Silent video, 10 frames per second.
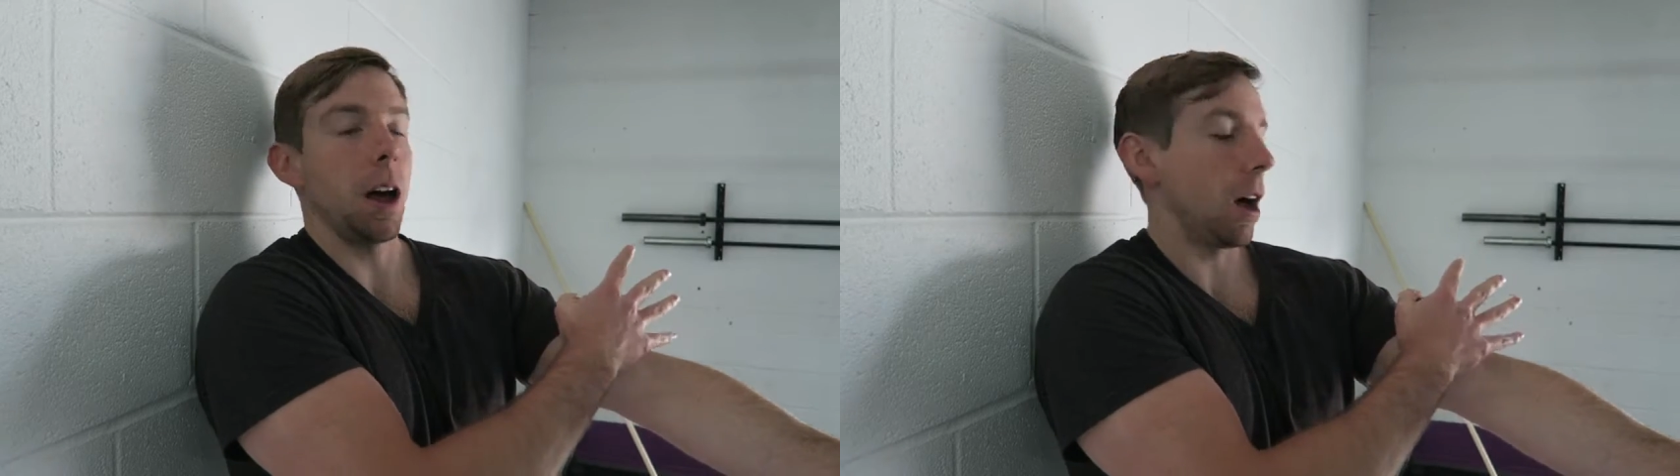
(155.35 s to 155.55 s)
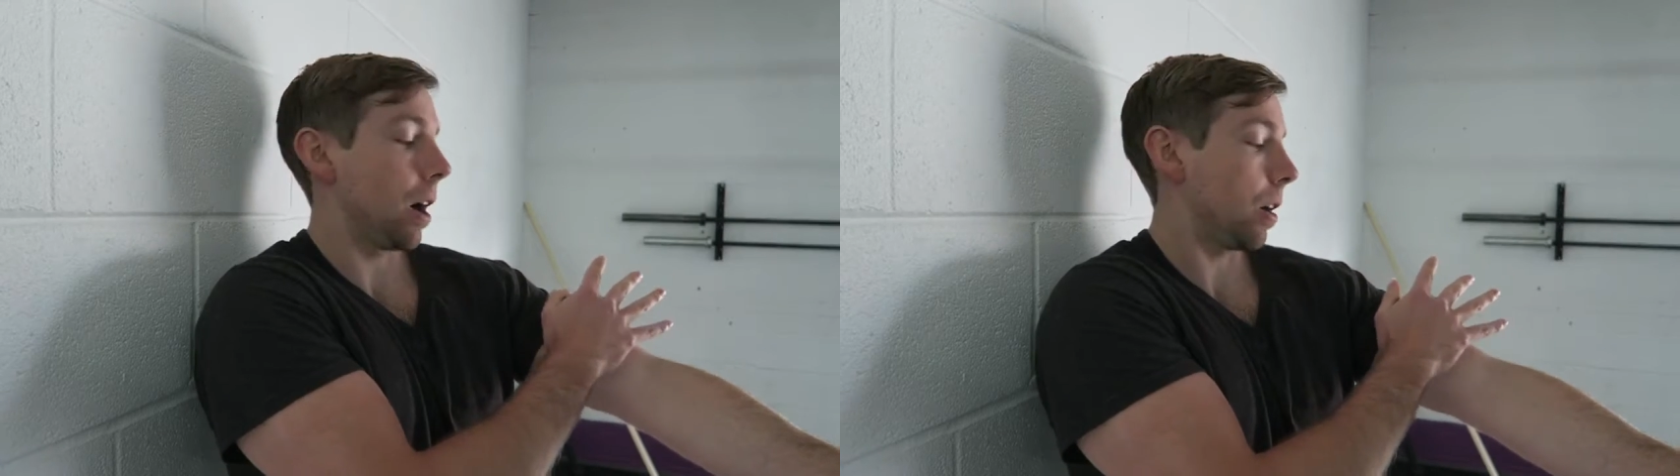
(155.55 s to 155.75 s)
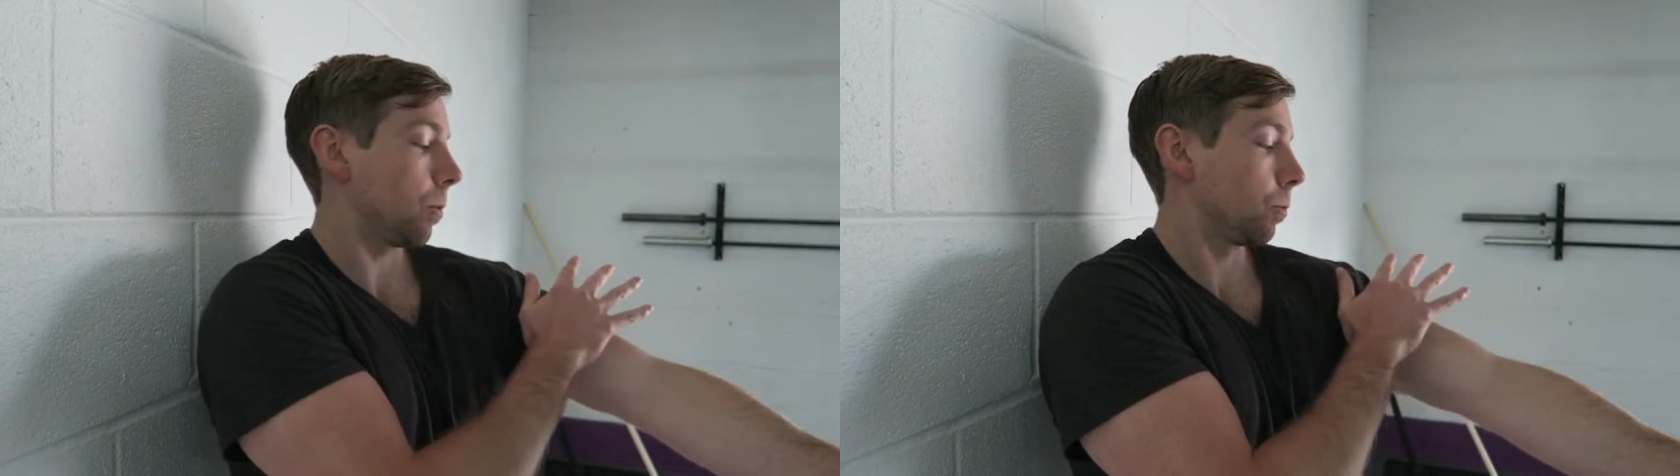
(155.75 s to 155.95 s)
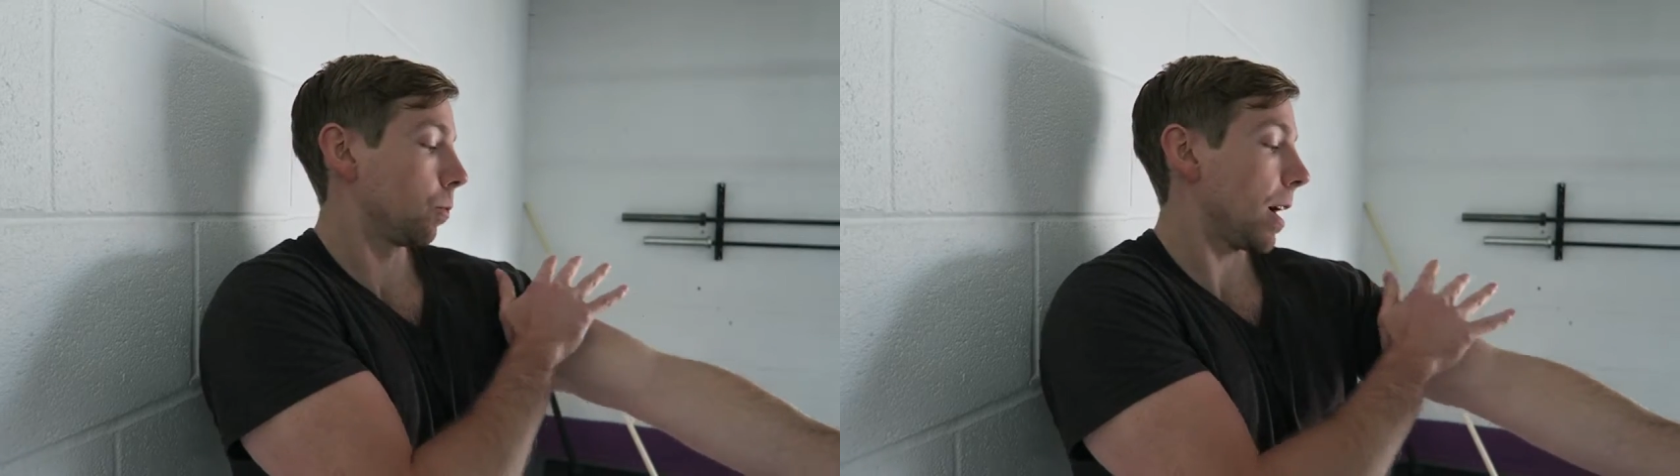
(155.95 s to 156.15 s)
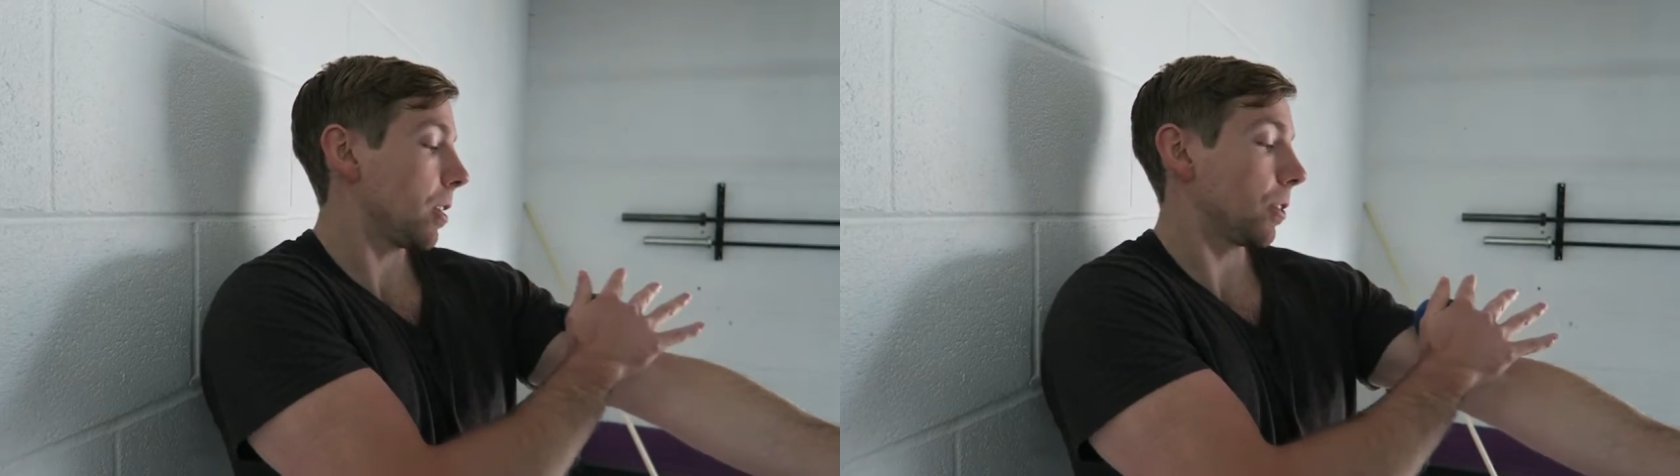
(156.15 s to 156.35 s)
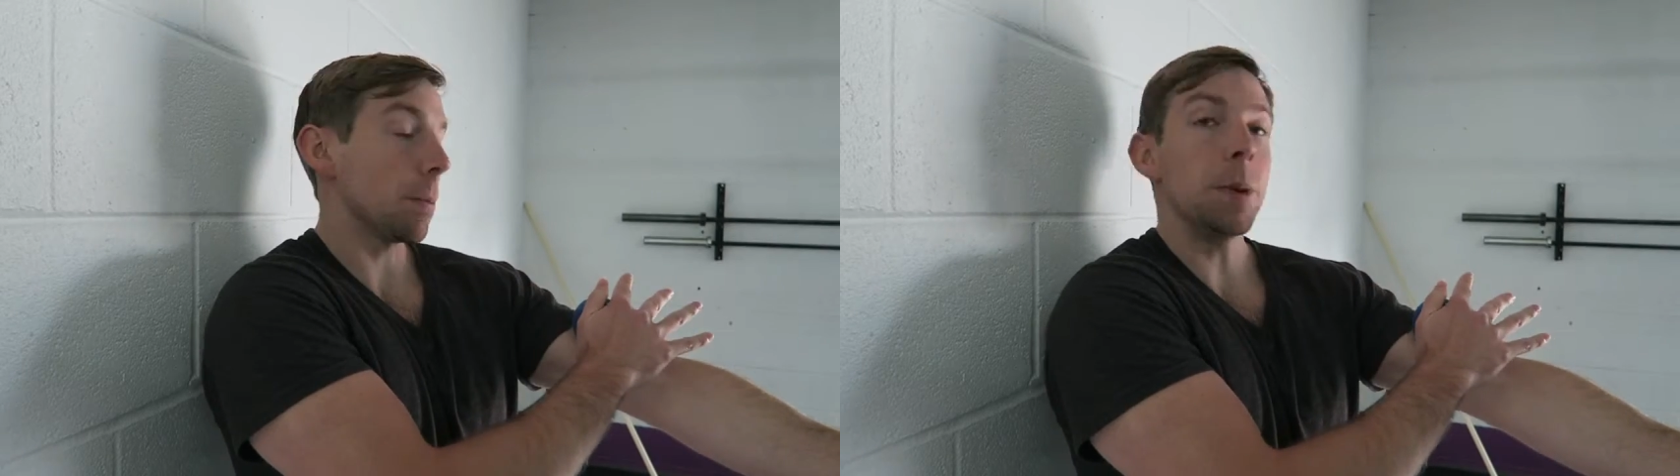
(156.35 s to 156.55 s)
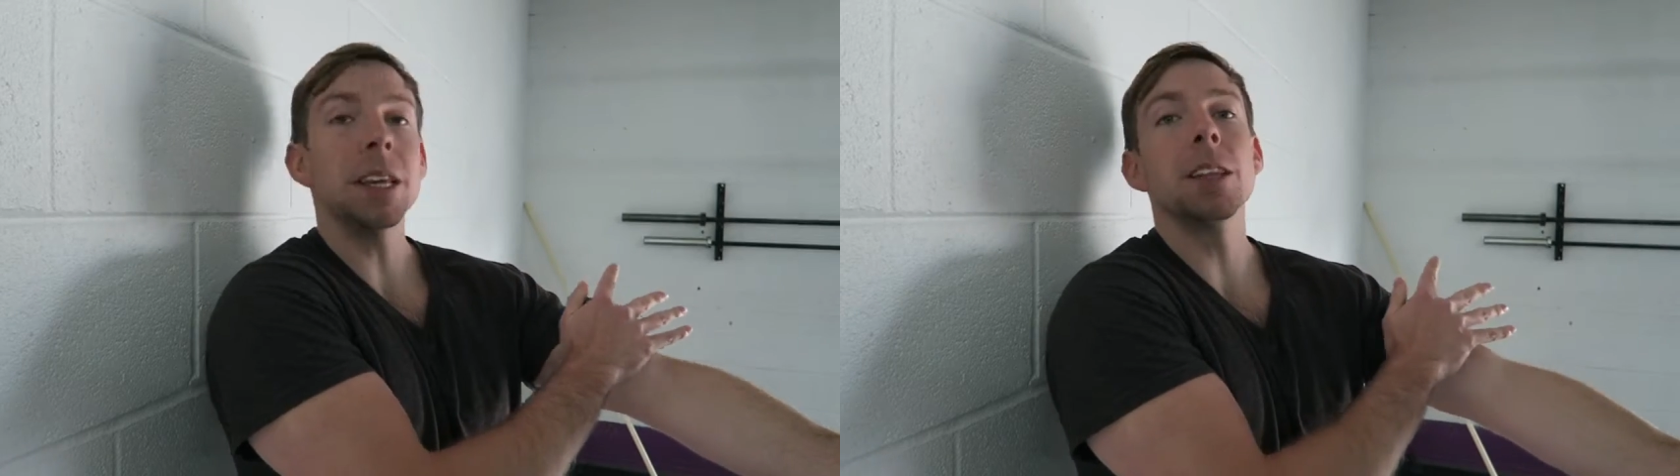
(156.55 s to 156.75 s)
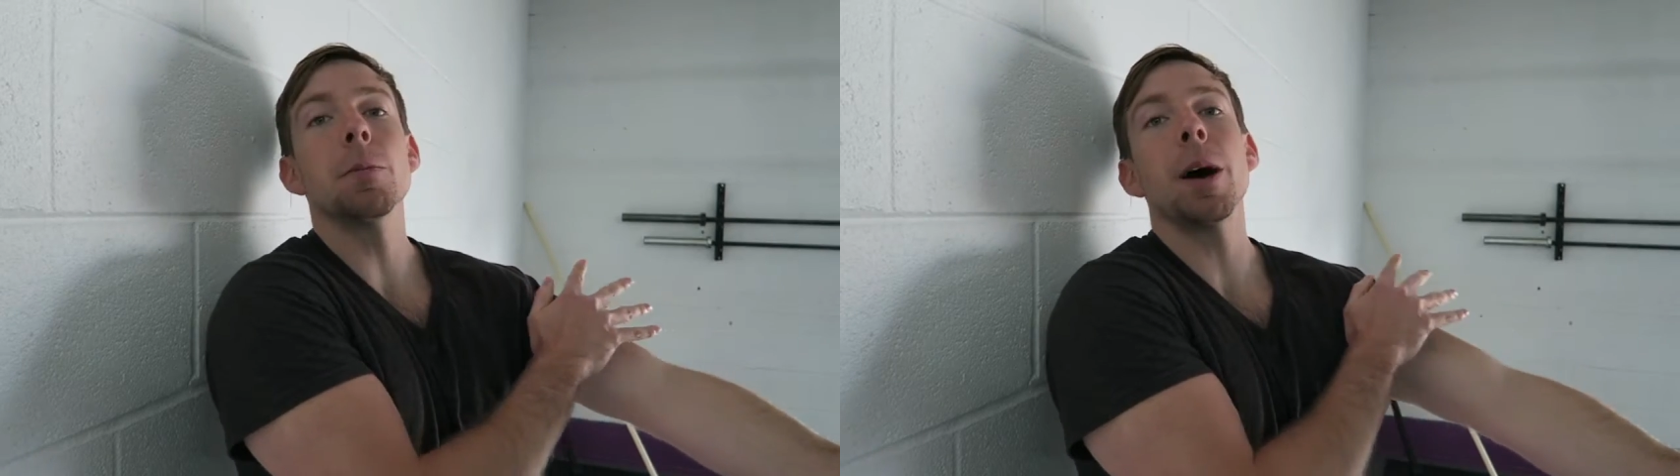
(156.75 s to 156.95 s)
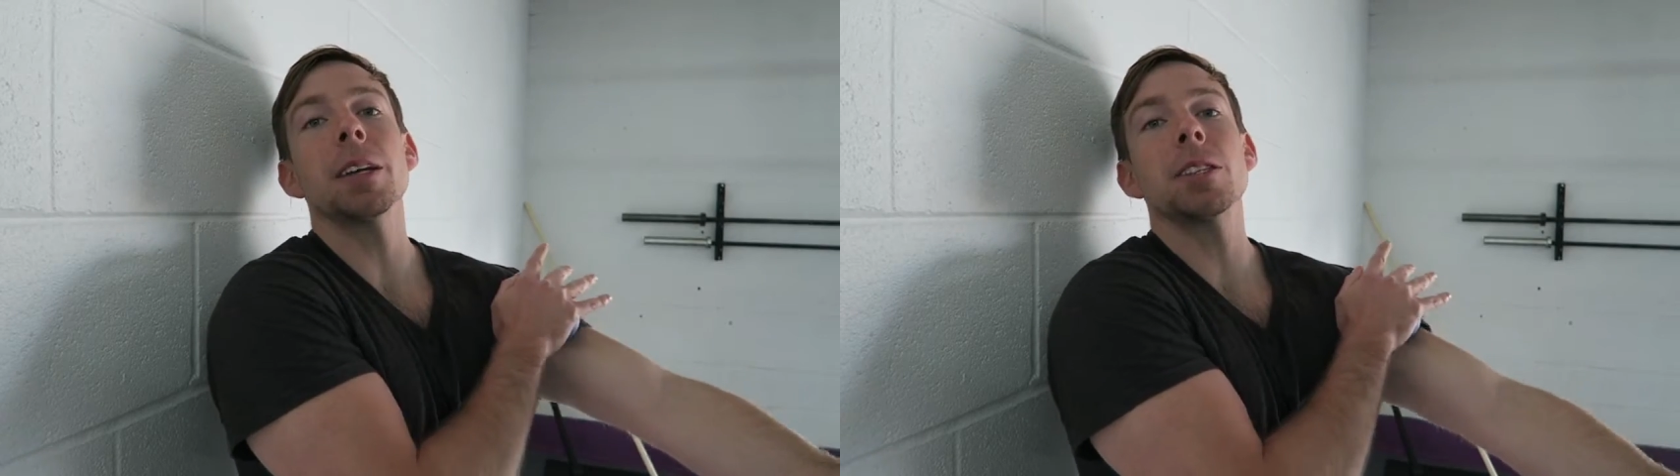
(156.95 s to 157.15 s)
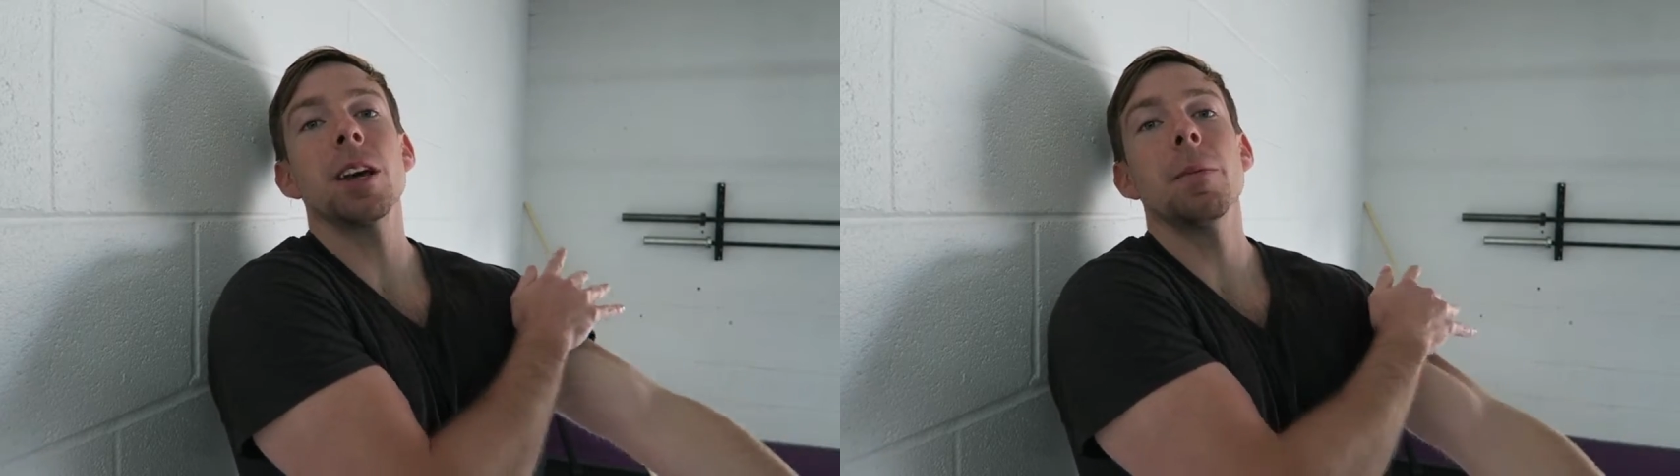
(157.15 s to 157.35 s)
right on the peak of the
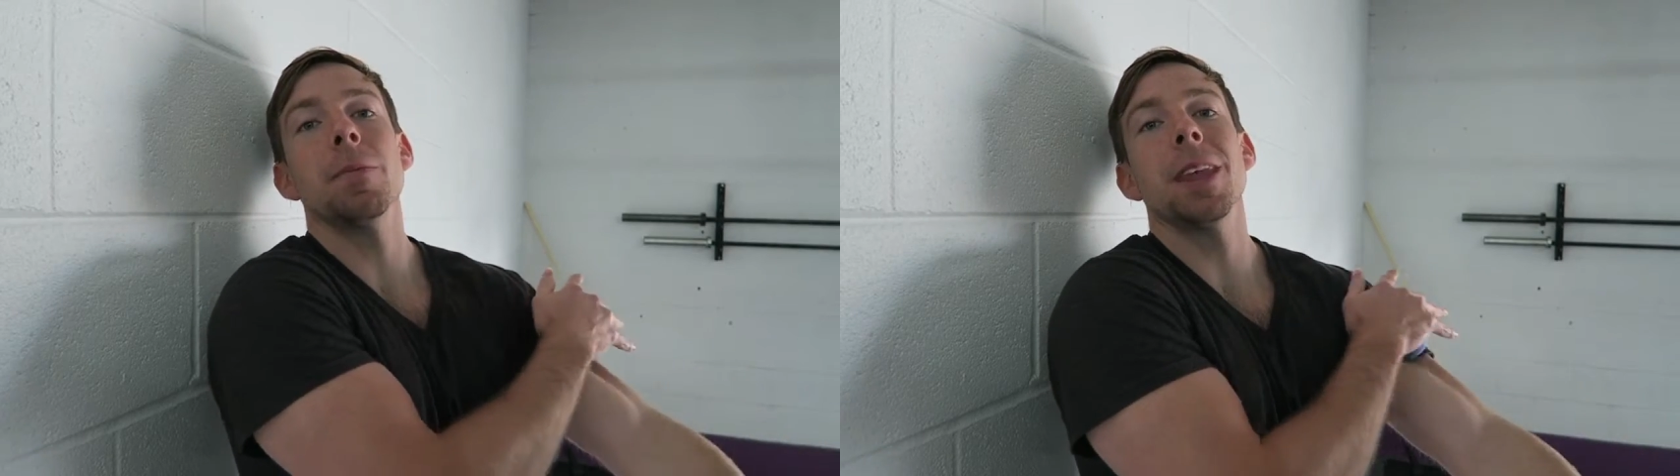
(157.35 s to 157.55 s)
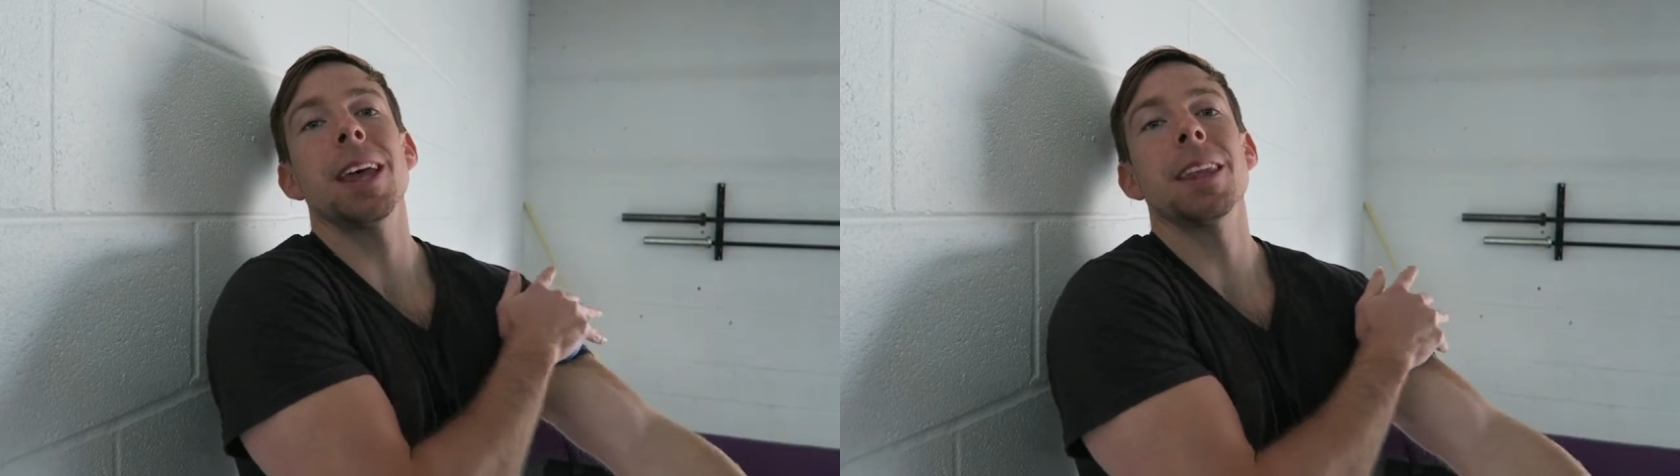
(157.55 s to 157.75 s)
bicep,